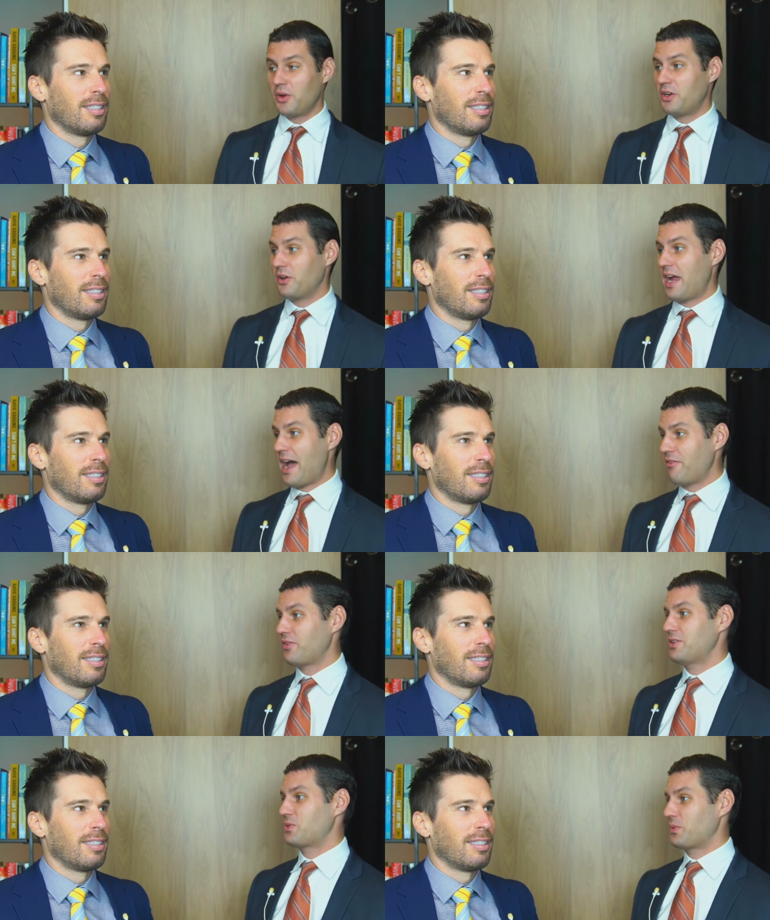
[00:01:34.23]
Speaker 1: your
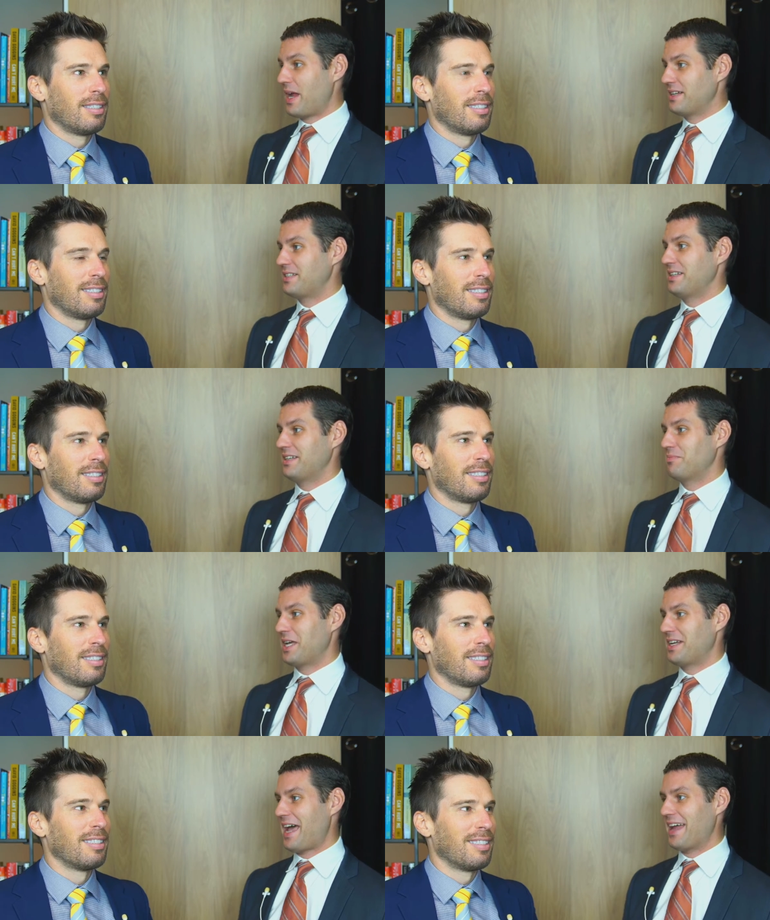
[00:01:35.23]
average rent in
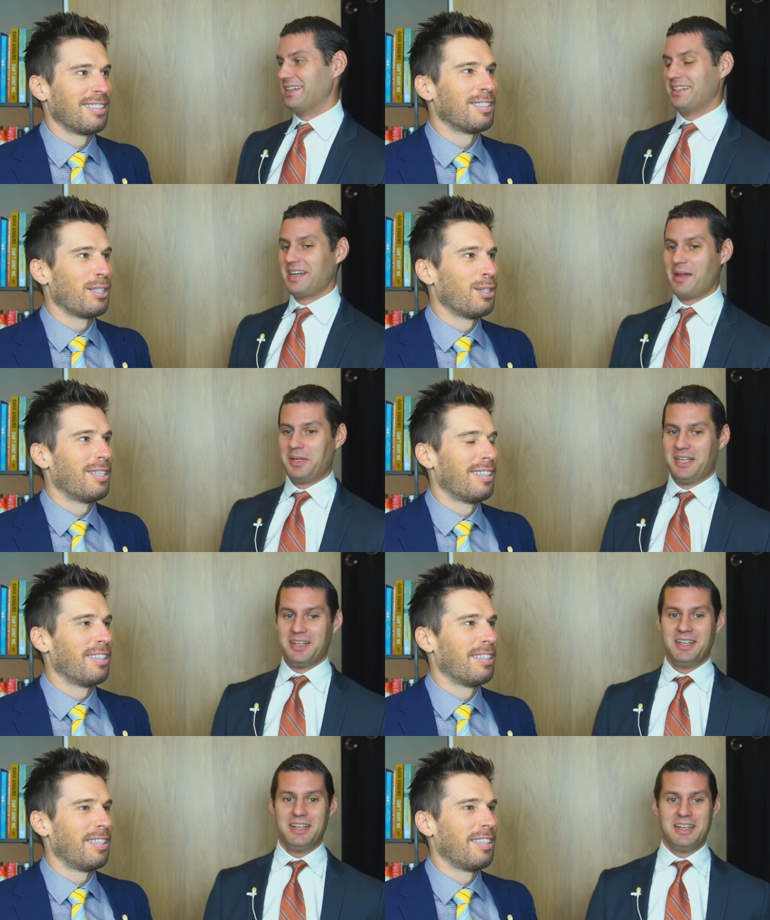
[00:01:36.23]
Manhattan. I mean,
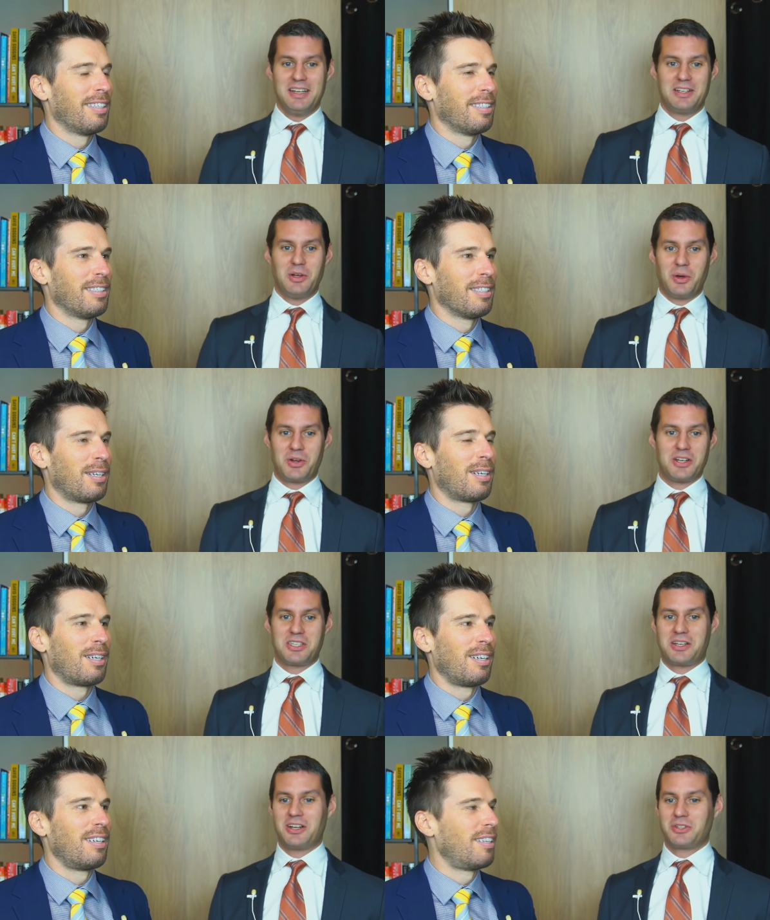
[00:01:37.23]
go across
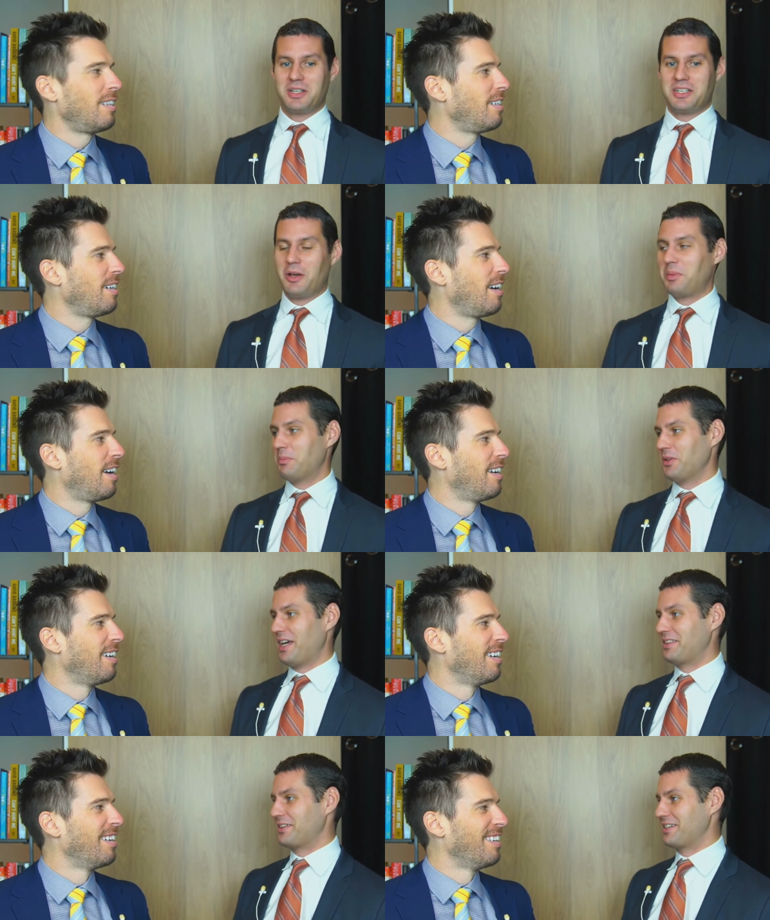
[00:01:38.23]
the country and tell people
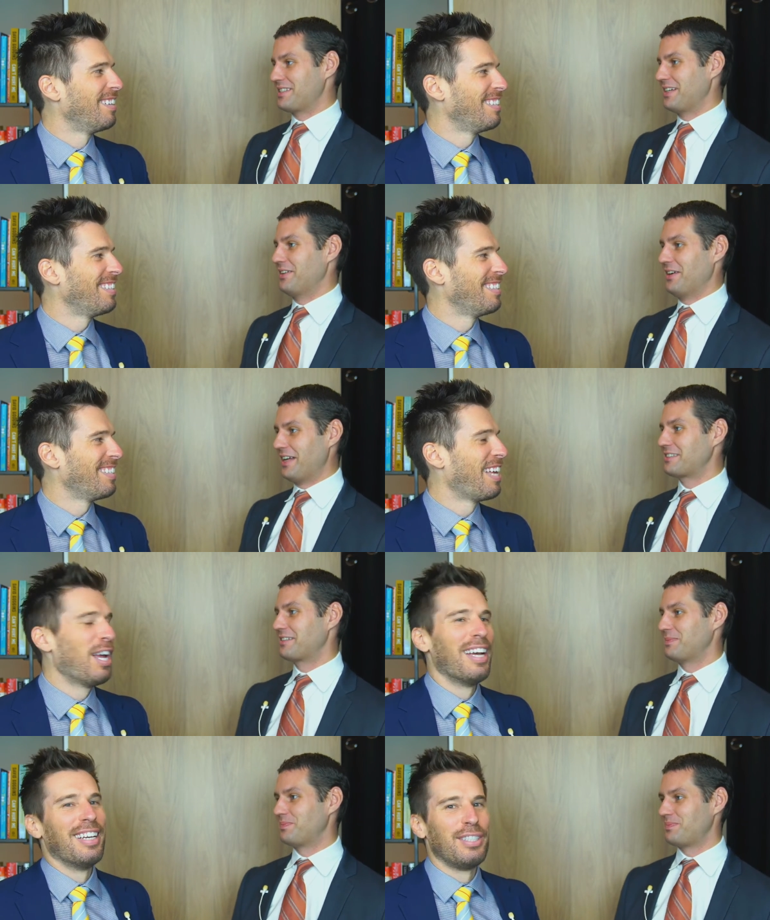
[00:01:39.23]
that they're going to say you're nuts.
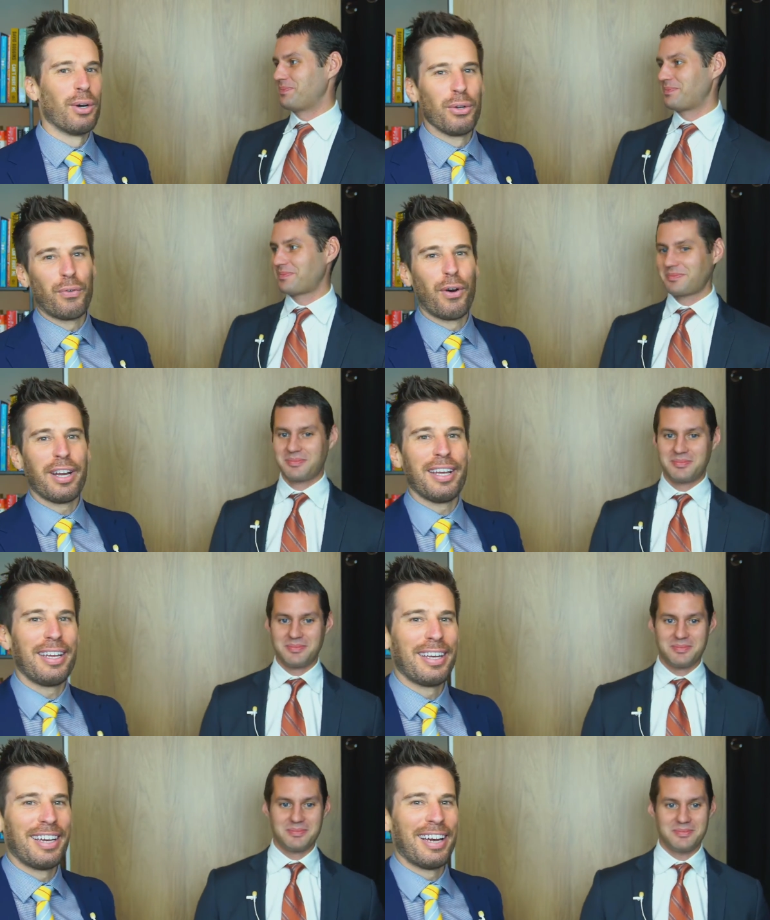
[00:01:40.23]
Speaker 2: So it's
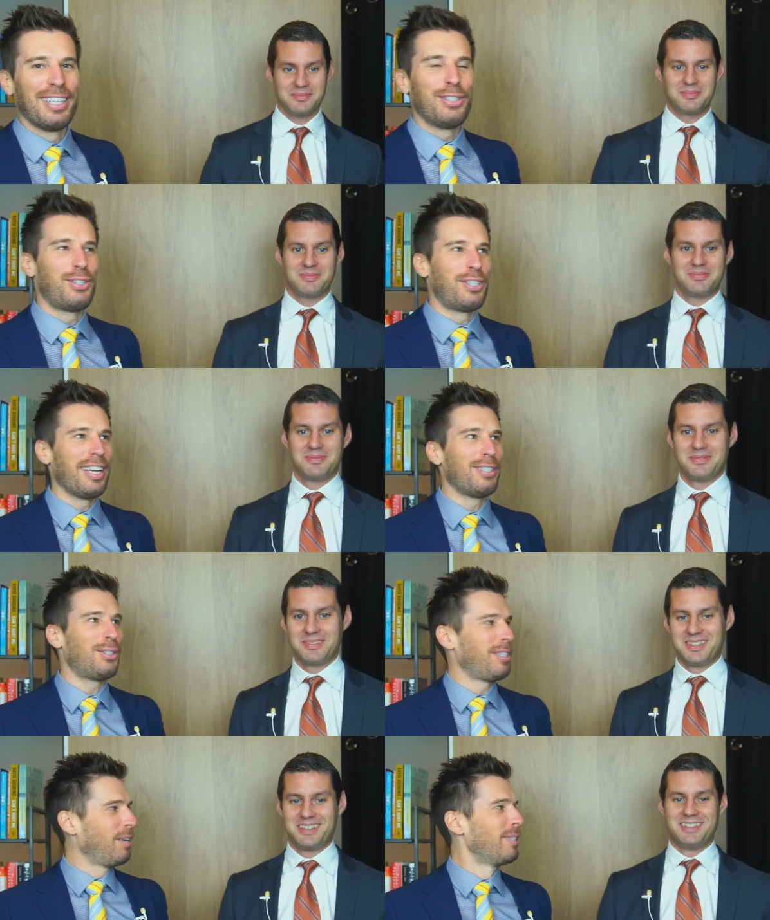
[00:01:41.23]
funny
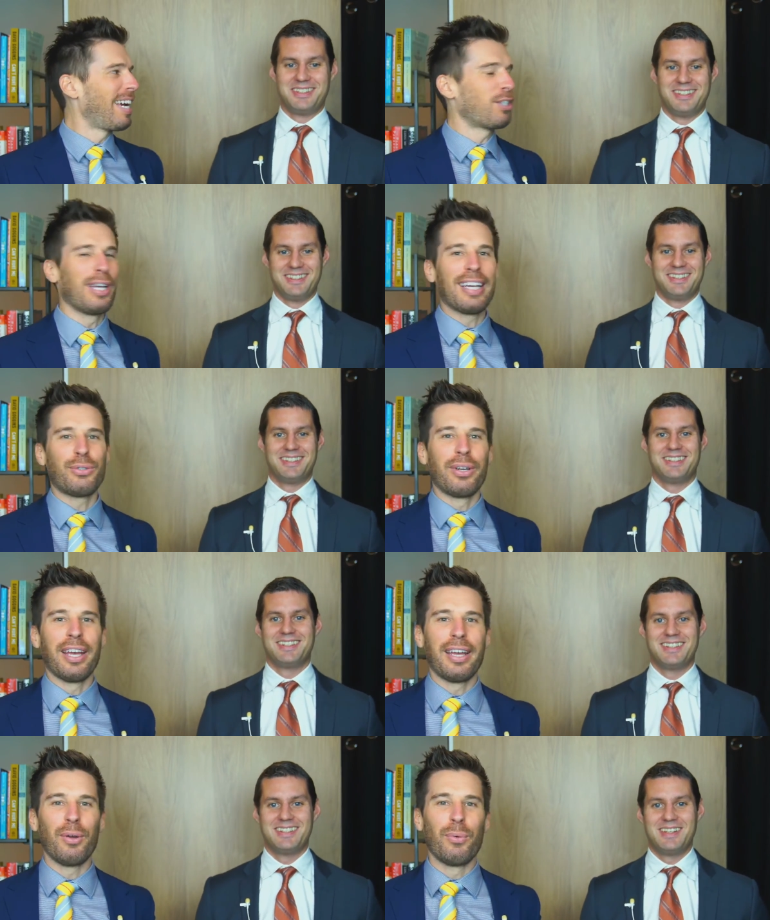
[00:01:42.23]
since it was actually
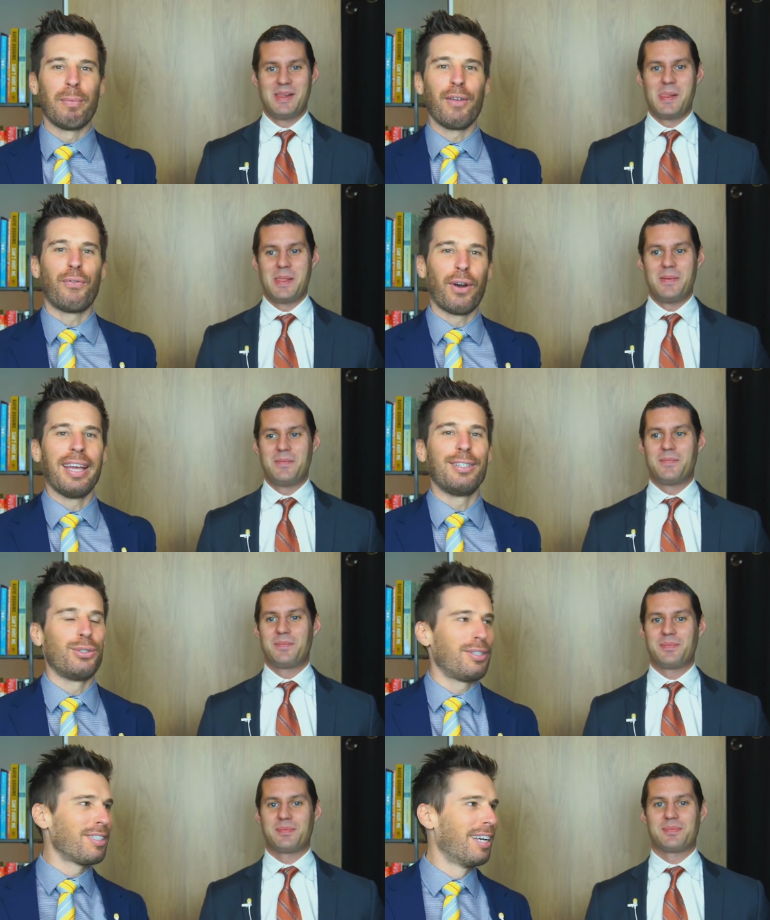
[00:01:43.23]
yesterday, my
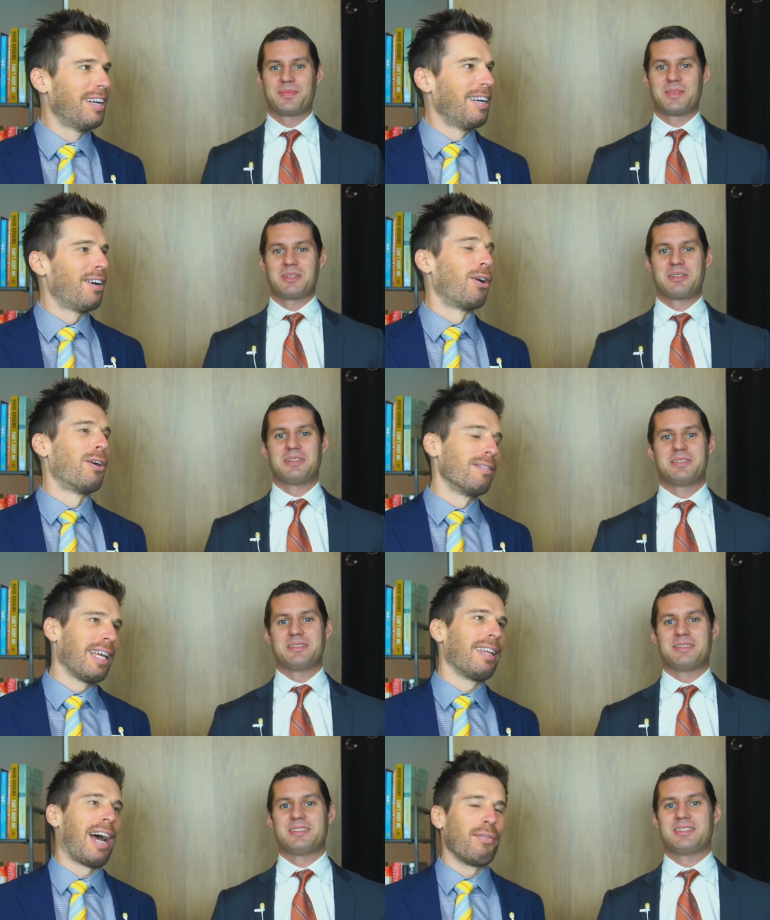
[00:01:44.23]
friends or
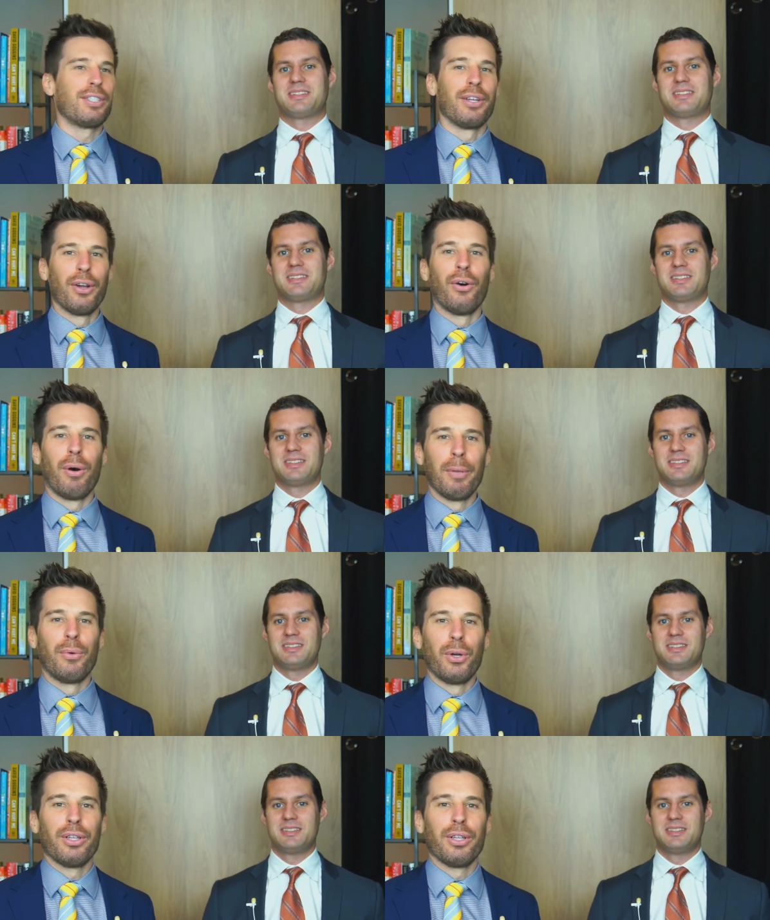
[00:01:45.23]
they obviously know I'm in real